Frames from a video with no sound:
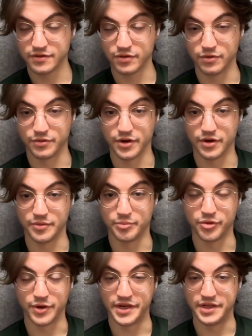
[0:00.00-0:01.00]
So we're
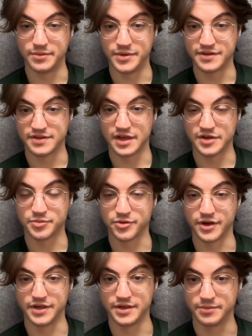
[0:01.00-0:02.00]
on
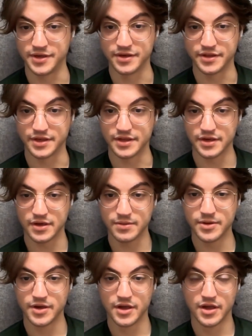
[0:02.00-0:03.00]
paradedb/paradedb on
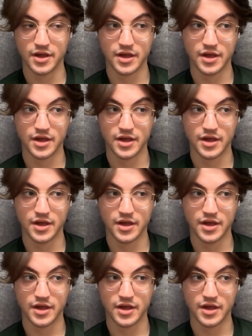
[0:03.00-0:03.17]
GitHub.